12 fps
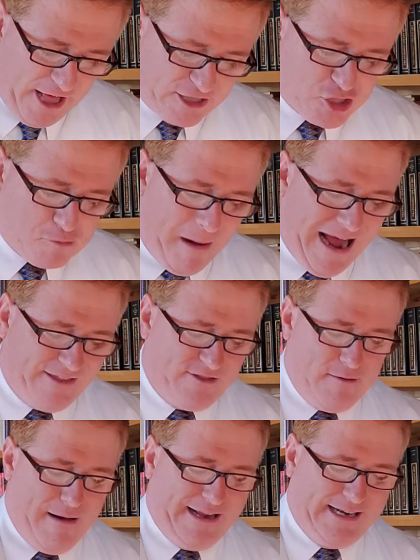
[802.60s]
not smite
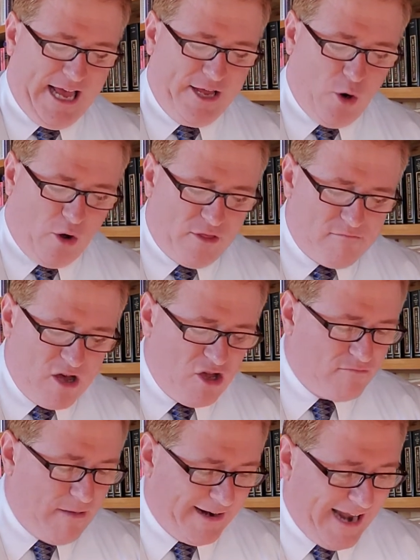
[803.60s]
thee by day, nor the
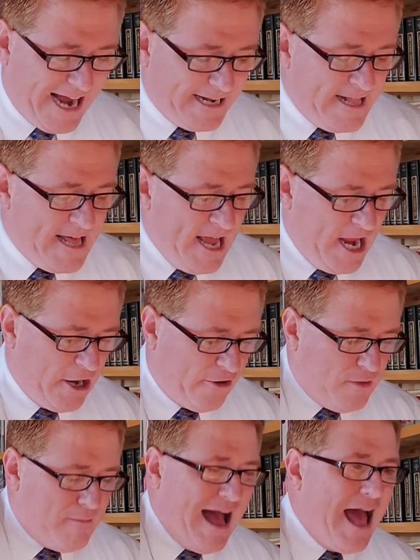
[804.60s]
moon by night. Here
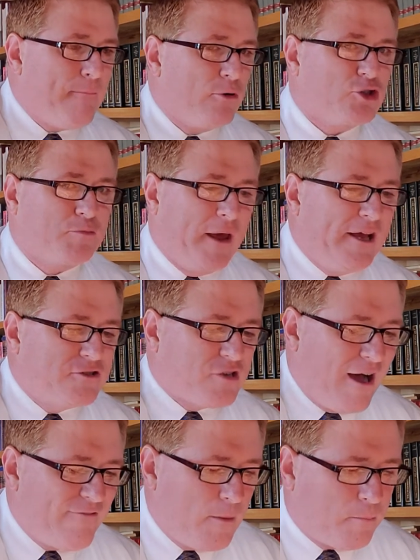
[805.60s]
the Bible speaks
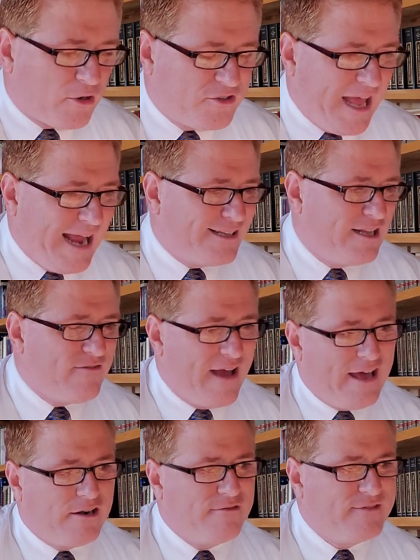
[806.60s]
of the protective
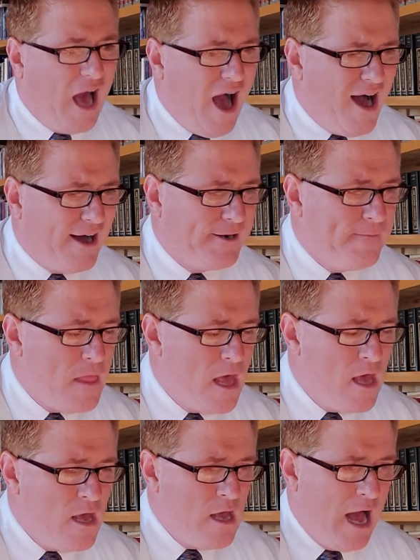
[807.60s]
hand of God.
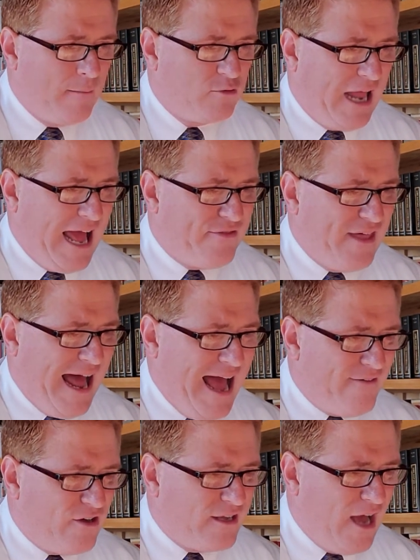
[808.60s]
I'm glad that I
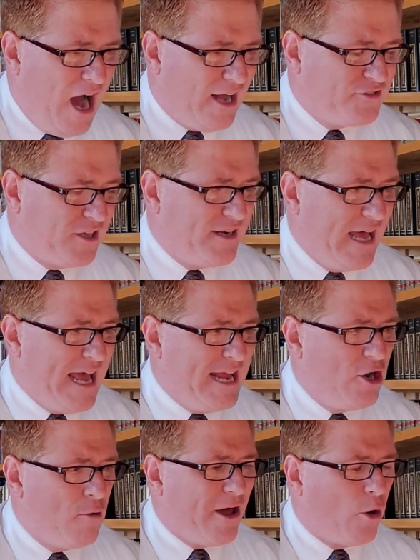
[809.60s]
have a God today,
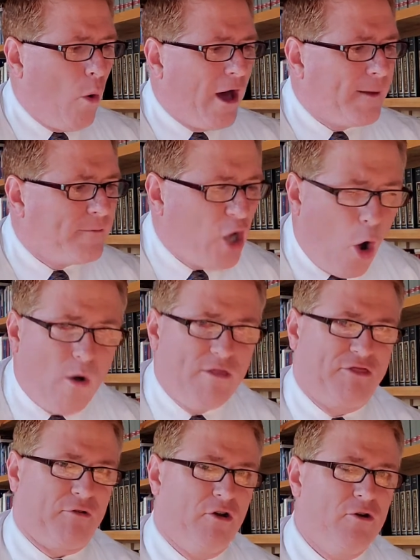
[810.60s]
no matter what I'm going
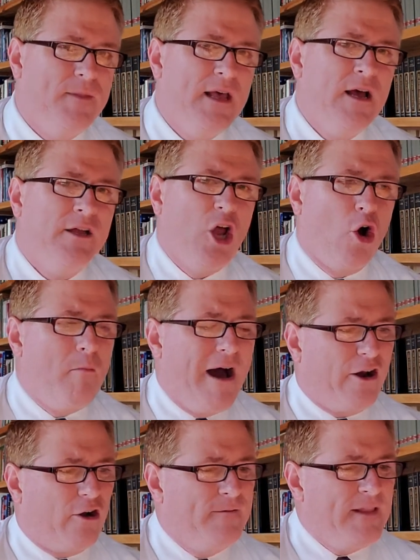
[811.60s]
through, no
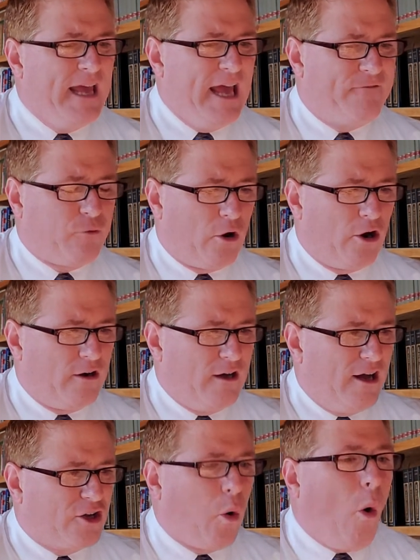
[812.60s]
matter if we're
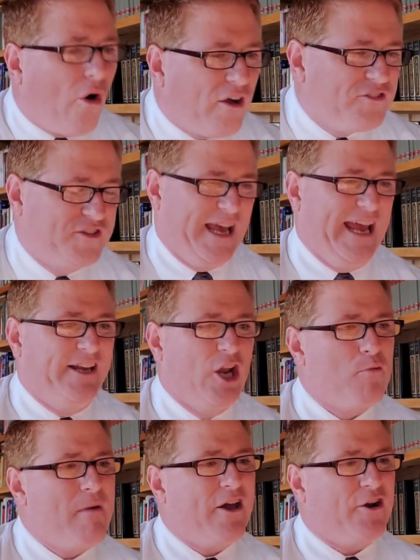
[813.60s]
uh, quarantined,
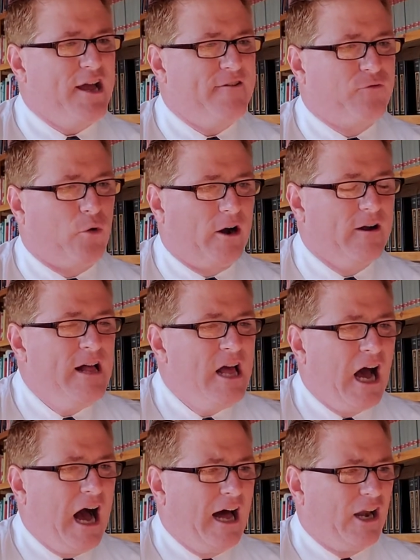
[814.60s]
no matter if we're
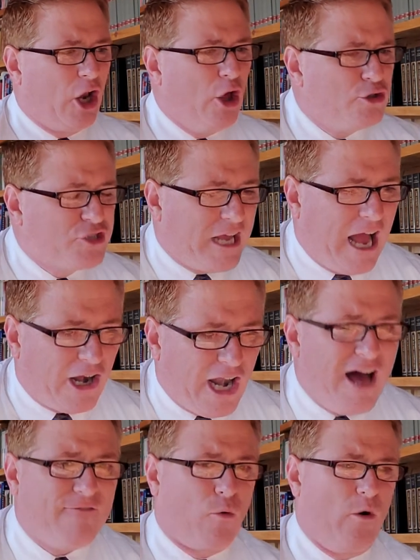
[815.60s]
uh, losing our
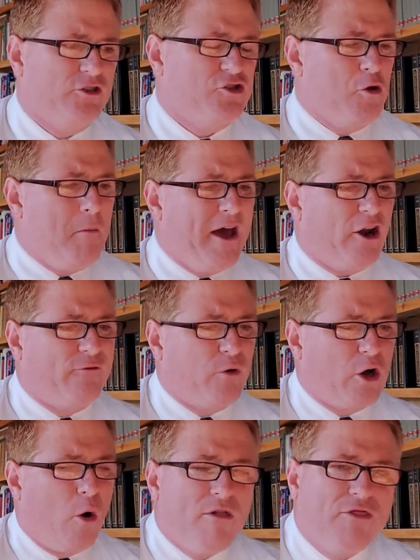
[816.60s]
loved ones, no matter if we're
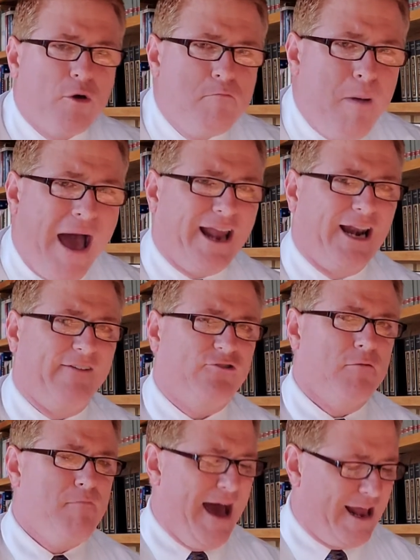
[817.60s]
going through battle
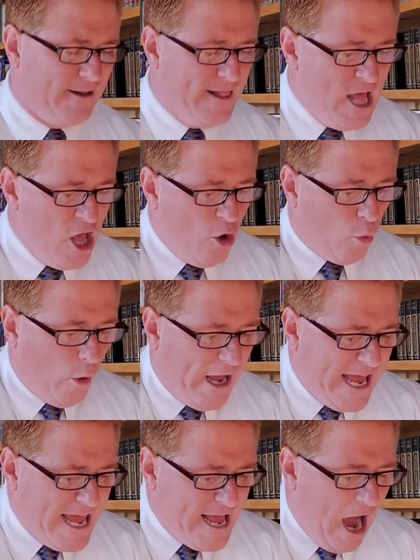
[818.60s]
after battle,
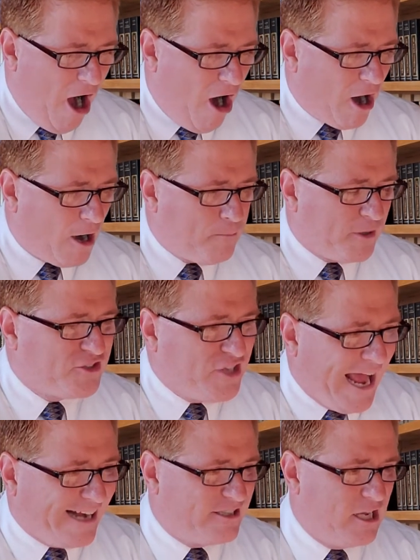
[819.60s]
we are
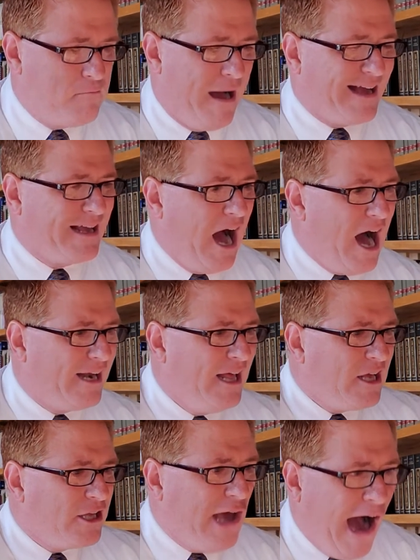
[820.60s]
protected by God.
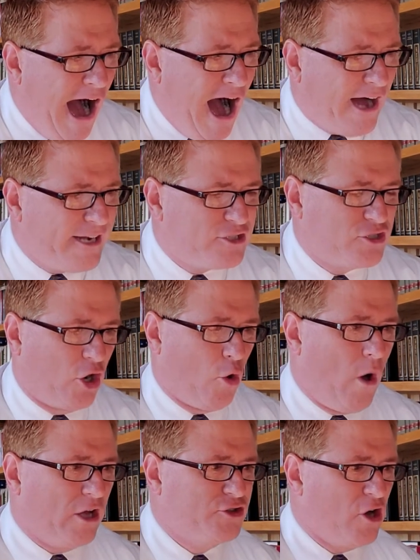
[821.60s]
God is going to
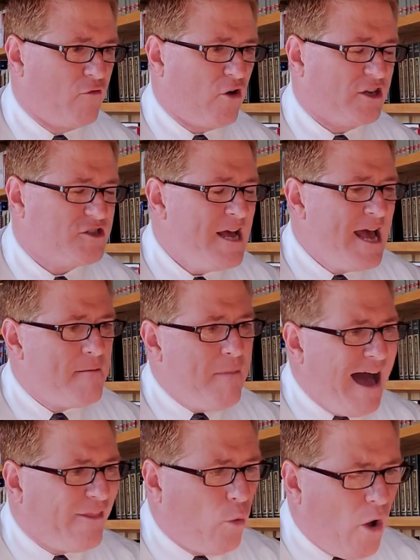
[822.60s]
watch over us. And
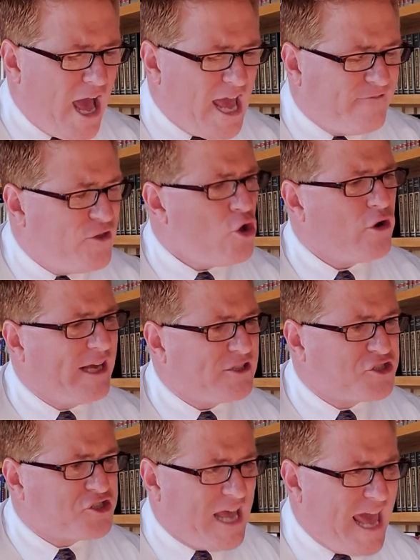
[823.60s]
by the way, if you get
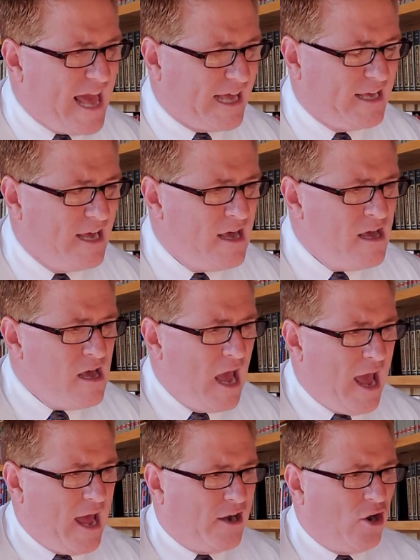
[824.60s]
sick
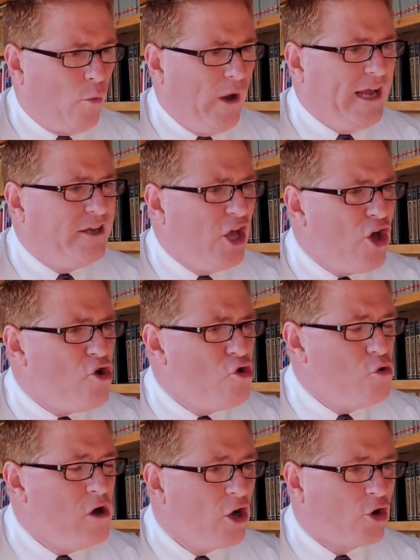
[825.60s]
and we
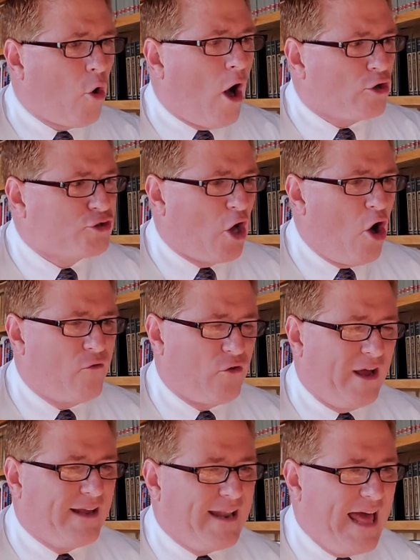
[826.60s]
do cross over
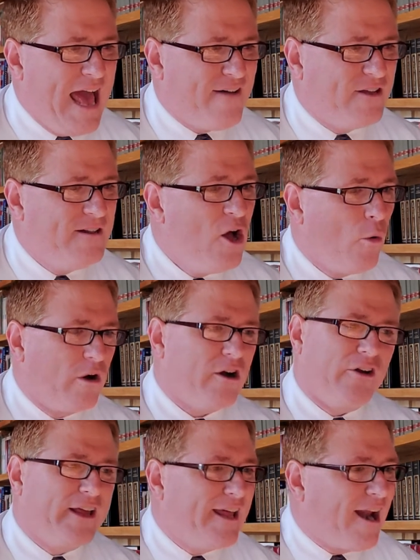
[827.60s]
into heaven, we're
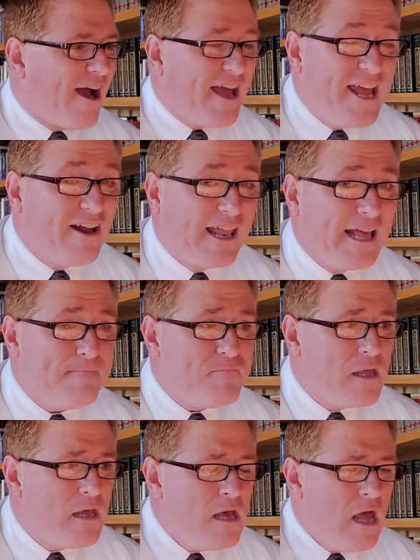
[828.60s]
going to get our healing.
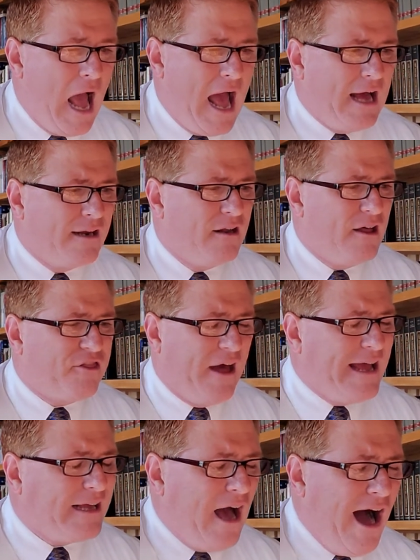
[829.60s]
And
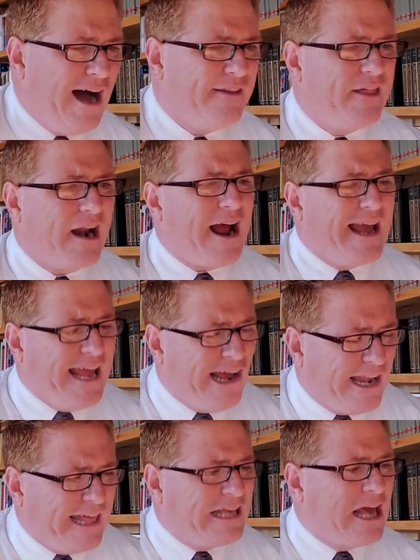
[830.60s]
thank God that our
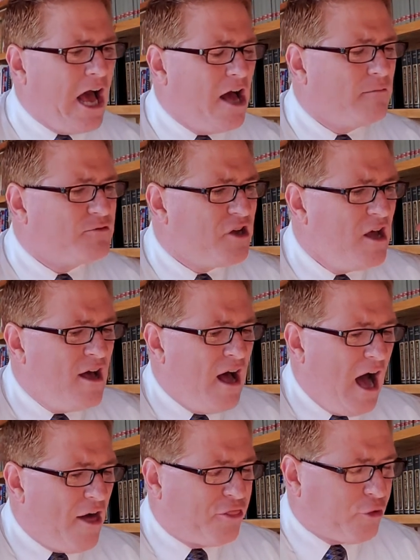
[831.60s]
healing comes
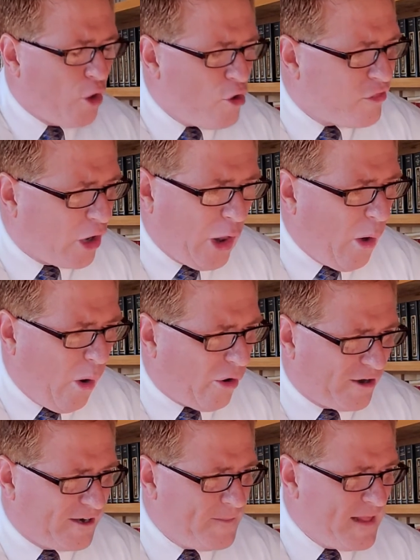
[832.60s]
uh, through the
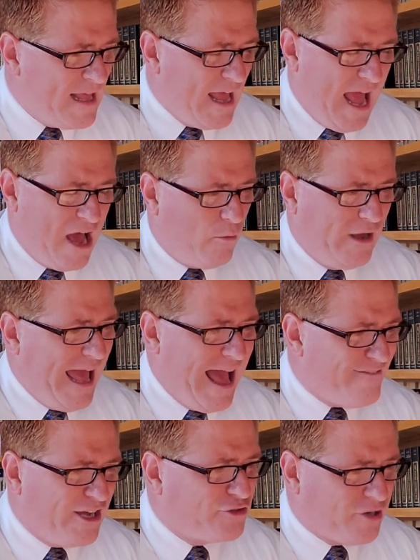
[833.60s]
Lord. And we
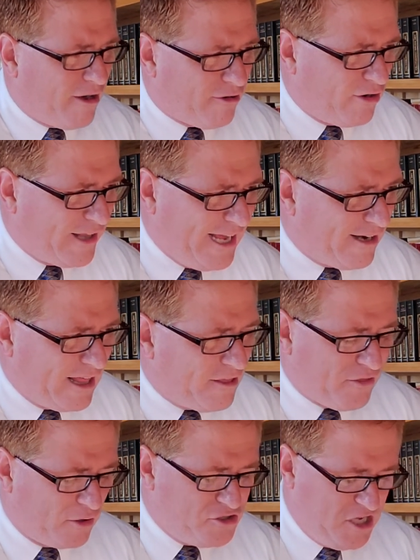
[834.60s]
have eternal healing
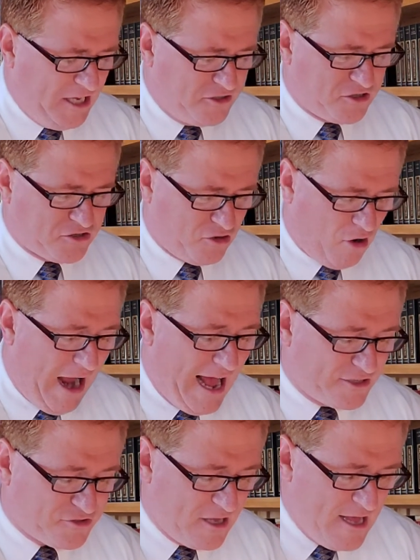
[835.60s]
through Jesus
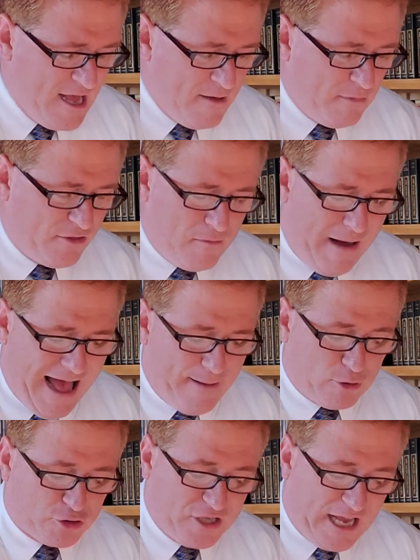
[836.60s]
Christ. But the
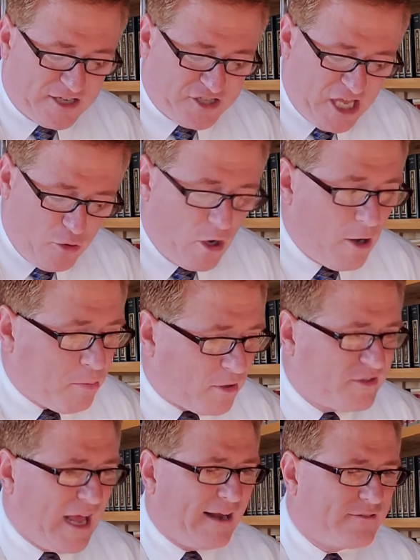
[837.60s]
Bible says He will
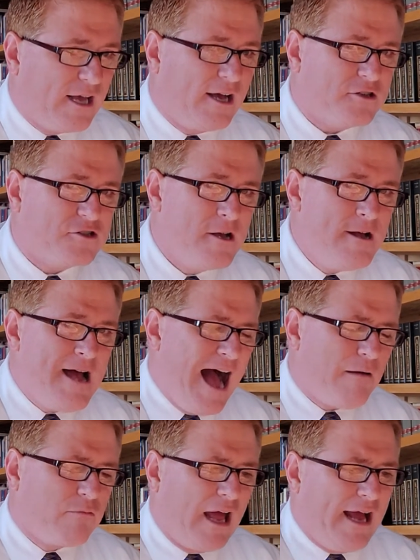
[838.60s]
protect us.
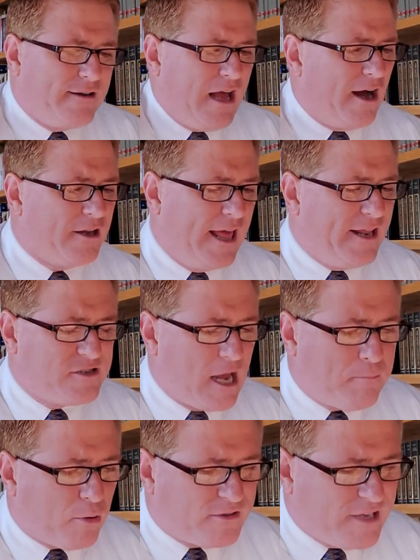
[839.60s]
I'm glad God is a
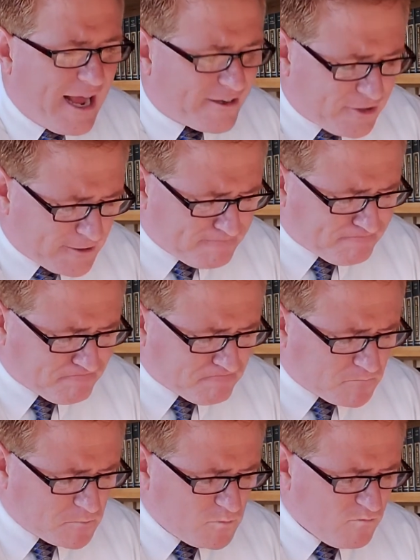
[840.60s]
protector.
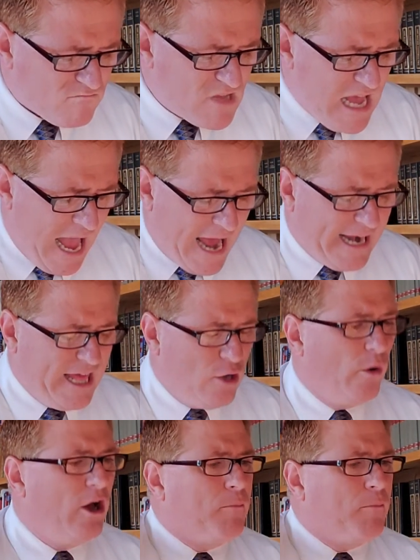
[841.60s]
And He will